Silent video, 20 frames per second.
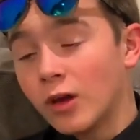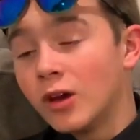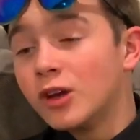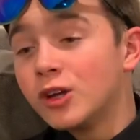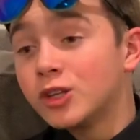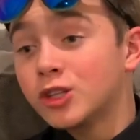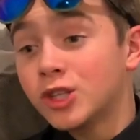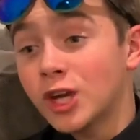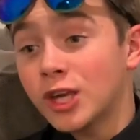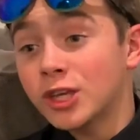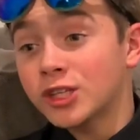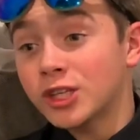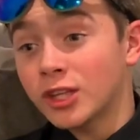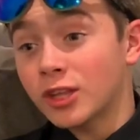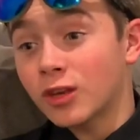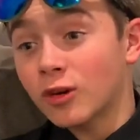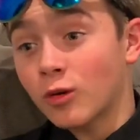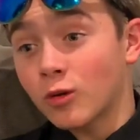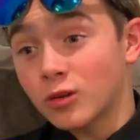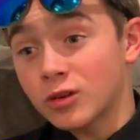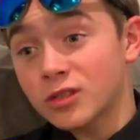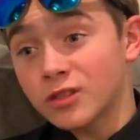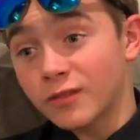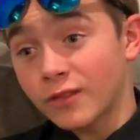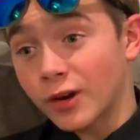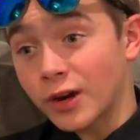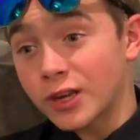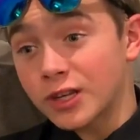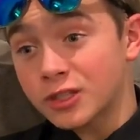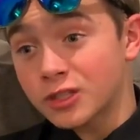changing the course of our
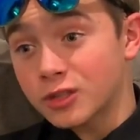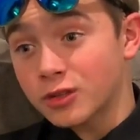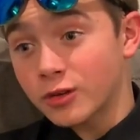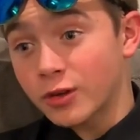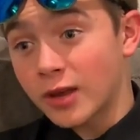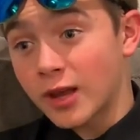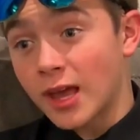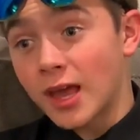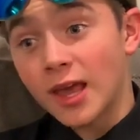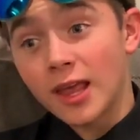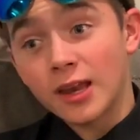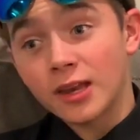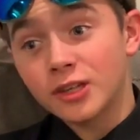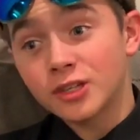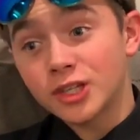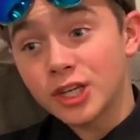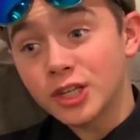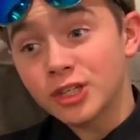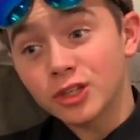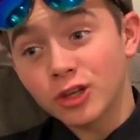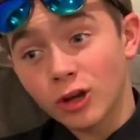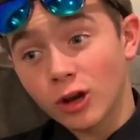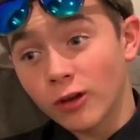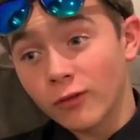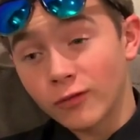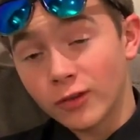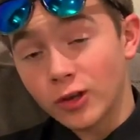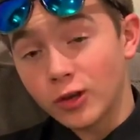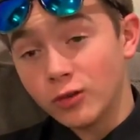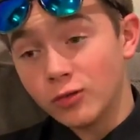history and changing our
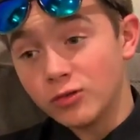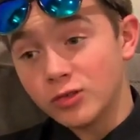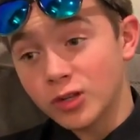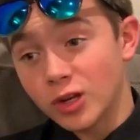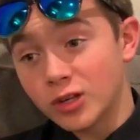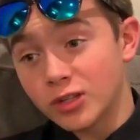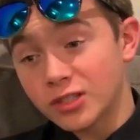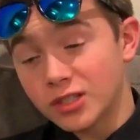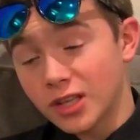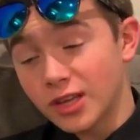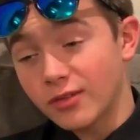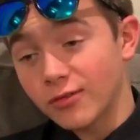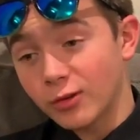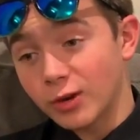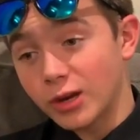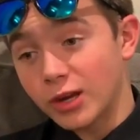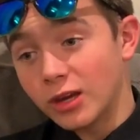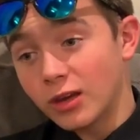views on slavery.